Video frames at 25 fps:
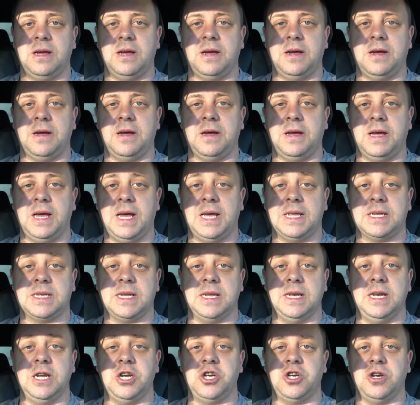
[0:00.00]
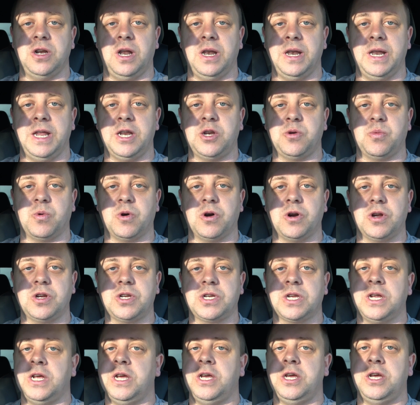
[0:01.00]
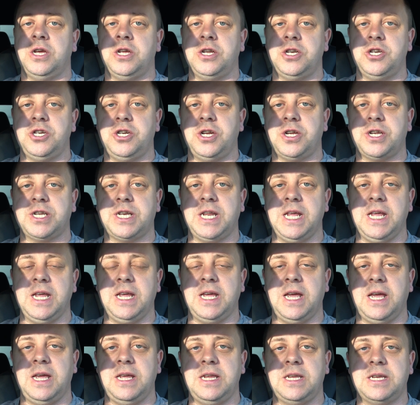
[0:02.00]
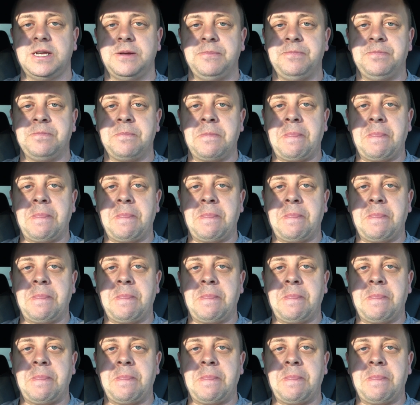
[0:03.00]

as additional networks just in case.